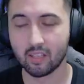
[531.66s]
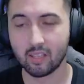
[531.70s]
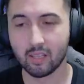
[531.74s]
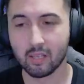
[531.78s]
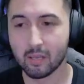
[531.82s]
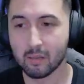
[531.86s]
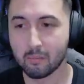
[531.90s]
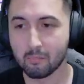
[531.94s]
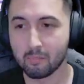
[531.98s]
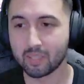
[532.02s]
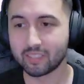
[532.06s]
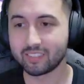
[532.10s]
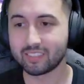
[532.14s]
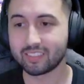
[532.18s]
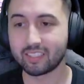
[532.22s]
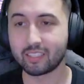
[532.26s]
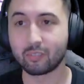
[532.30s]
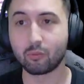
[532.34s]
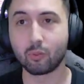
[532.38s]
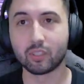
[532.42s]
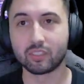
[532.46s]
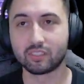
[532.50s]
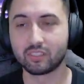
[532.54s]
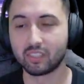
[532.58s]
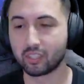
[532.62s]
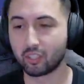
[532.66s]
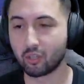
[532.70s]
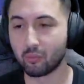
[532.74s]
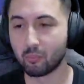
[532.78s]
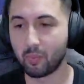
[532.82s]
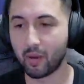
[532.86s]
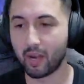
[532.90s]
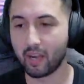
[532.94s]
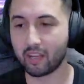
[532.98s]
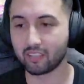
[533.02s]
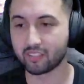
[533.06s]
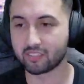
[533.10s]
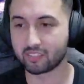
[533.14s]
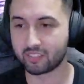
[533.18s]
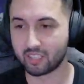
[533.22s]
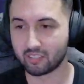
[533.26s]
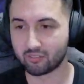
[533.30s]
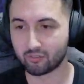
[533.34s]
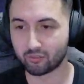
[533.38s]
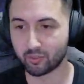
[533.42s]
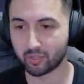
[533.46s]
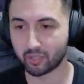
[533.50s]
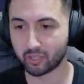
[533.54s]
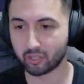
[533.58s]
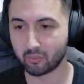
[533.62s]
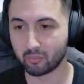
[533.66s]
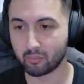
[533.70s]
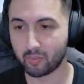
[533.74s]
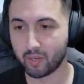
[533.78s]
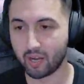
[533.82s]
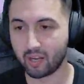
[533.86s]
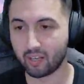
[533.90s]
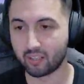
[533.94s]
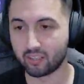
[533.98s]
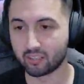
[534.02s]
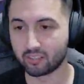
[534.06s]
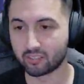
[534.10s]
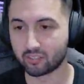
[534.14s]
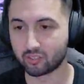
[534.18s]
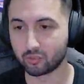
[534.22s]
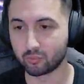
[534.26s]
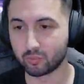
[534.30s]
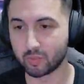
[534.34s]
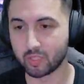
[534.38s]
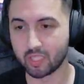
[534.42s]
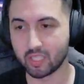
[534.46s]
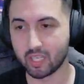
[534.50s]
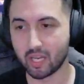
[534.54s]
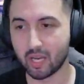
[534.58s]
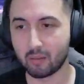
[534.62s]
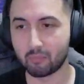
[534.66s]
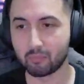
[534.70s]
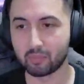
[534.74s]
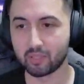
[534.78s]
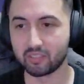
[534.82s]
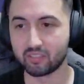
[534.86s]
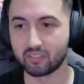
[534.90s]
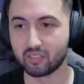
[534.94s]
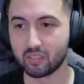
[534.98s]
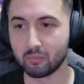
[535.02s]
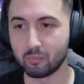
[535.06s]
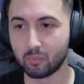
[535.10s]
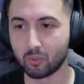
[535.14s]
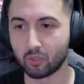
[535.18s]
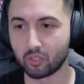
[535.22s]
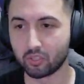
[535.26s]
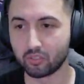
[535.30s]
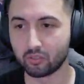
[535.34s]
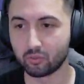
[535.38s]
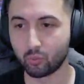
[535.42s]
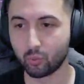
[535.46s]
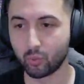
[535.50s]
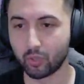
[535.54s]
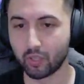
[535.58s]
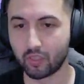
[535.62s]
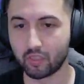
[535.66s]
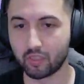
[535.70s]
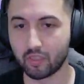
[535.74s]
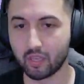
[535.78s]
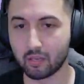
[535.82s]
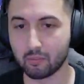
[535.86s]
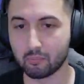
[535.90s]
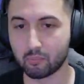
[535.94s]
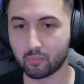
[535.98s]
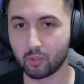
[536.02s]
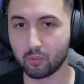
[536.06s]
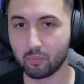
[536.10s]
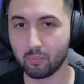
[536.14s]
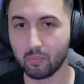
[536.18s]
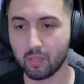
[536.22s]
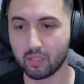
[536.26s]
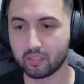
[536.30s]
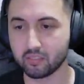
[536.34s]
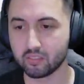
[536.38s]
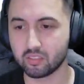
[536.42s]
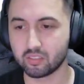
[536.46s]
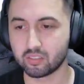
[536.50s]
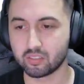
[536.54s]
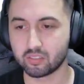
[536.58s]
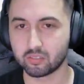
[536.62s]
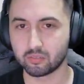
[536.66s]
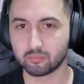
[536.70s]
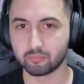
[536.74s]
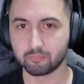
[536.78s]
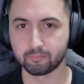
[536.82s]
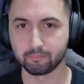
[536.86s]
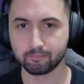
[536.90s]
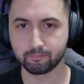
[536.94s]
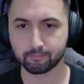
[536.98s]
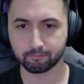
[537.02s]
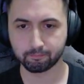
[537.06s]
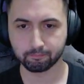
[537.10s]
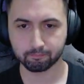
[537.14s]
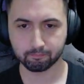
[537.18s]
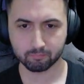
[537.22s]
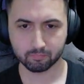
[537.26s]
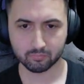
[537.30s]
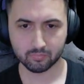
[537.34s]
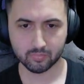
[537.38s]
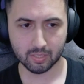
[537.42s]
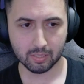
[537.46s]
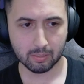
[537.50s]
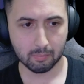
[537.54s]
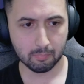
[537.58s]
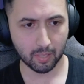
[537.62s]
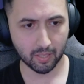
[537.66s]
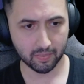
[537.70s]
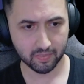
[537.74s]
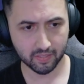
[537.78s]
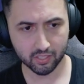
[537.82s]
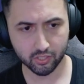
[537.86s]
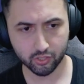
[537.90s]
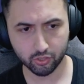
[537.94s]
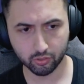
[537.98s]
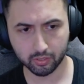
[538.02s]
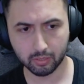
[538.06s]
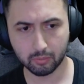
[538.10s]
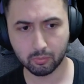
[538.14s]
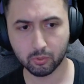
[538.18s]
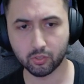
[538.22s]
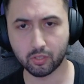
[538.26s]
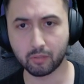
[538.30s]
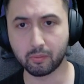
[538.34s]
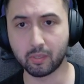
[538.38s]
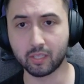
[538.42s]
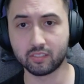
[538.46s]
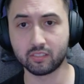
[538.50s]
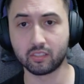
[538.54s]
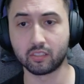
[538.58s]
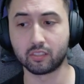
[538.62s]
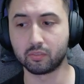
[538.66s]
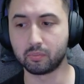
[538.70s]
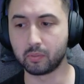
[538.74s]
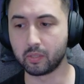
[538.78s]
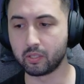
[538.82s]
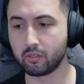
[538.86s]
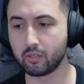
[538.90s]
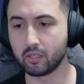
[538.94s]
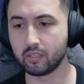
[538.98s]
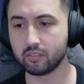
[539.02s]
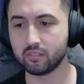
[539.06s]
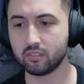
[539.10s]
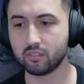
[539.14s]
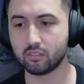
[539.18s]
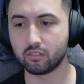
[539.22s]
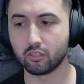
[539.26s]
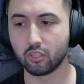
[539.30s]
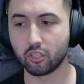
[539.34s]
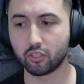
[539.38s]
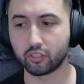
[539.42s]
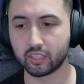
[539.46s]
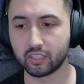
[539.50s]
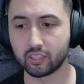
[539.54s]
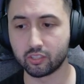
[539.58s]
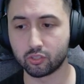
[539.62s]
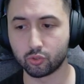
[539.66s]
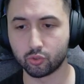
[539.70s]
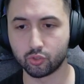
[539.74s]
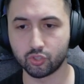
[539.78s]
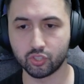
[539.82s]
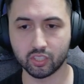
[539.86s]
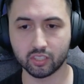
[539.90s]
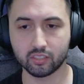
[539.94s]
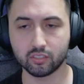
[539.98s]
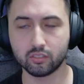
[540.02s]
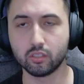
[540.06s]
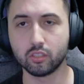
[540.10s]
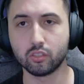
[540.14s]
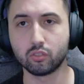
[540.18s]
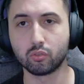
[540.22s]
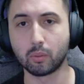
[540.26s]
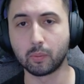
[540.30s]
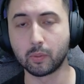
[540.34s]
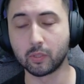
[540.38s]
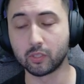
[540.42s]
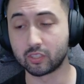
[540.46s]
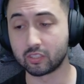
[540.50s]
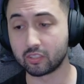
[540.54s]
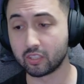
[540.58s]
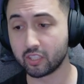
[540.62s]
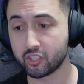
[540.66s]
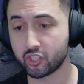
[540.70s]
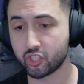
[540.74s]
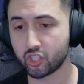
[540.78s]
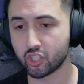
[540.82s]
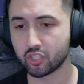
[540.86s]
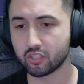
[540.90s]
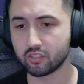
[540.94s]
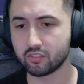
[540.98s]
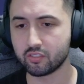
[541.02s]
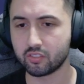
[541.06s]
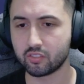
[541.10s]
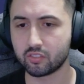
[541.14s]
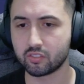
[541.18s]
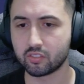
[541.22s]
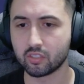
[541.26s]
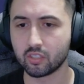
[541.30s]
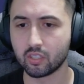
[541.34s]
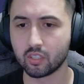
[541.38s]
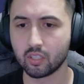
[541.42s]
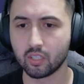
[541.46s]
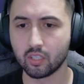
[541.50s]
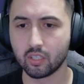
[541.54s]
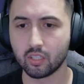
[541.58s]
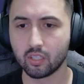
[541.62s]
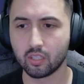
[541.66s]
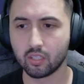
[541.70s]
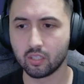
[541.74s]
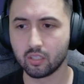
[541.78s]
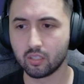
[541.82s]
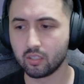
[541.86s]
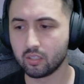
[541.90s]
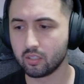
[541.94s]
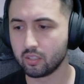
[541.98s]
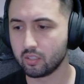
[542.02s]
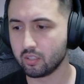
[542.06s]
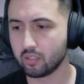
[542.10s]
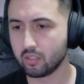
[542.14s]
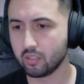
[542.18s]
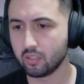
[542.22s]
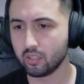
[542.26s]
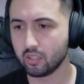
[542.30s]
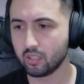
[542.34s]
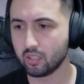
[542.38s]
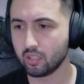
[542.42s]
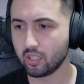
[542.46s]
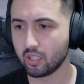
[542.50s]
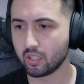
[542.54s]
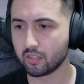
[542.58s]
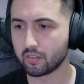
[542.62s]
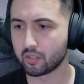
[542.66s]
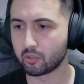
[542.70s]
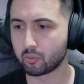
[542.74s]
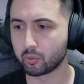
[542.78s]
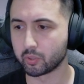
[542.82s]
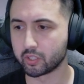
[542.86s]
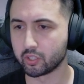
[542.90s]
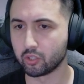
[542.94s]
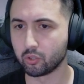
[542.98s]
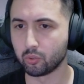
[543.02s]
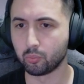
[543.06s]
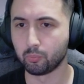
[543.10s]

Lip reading: basically was decompiled, then recompiled to be a PC port with the improvements. But this should give you the best experience, locking it to 60 to avoid glitches. And there we go.